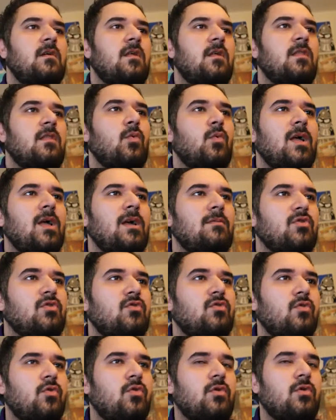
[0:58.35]
The way I'm
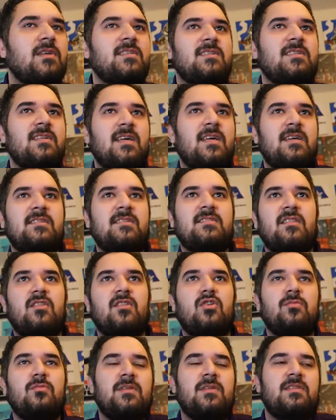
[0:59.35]
recording today is a
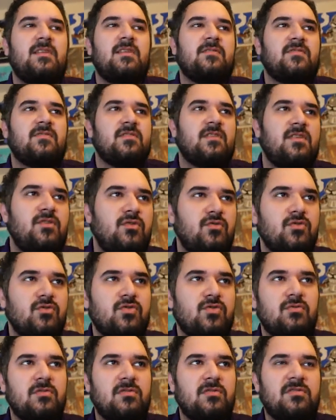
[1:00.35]
little bit different than
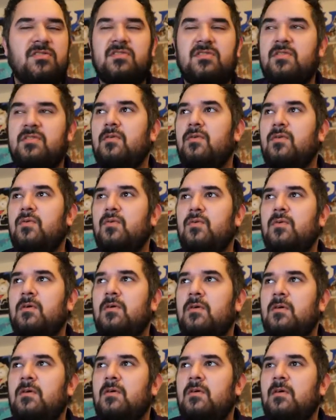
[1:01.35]
usual, so
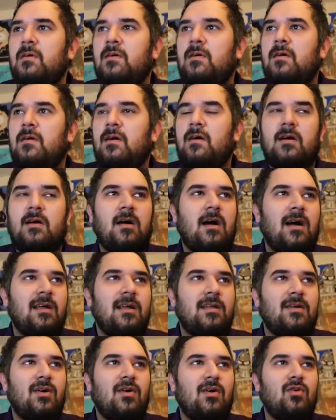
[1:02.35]

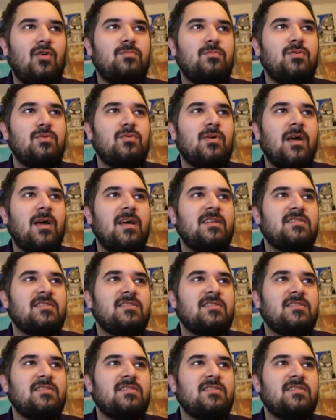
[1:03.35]
I hope you guys